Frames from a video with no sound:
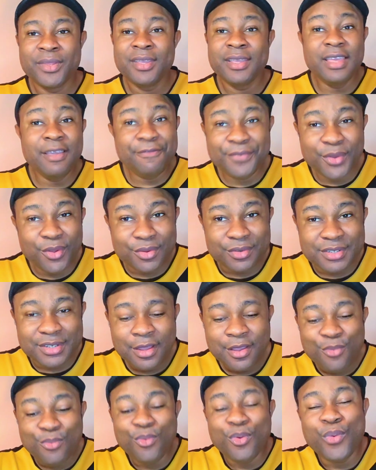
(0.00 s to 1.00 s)
If not,
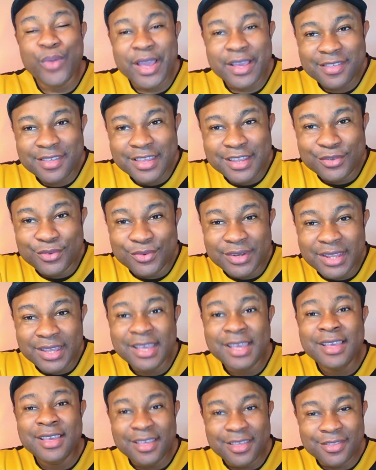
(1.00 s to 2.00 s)
what we are seeing
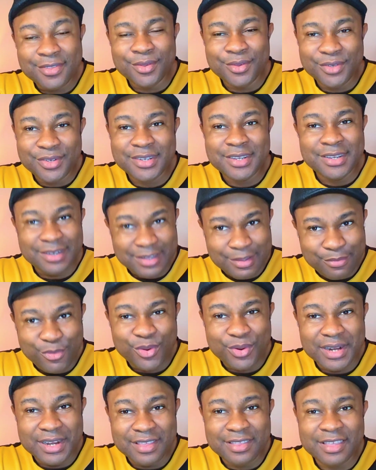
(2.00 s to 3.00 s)
today is not
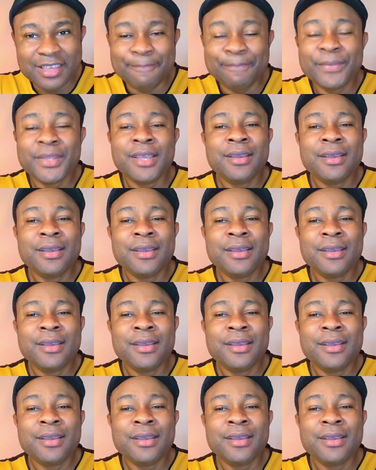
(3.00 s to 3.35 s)
democracy.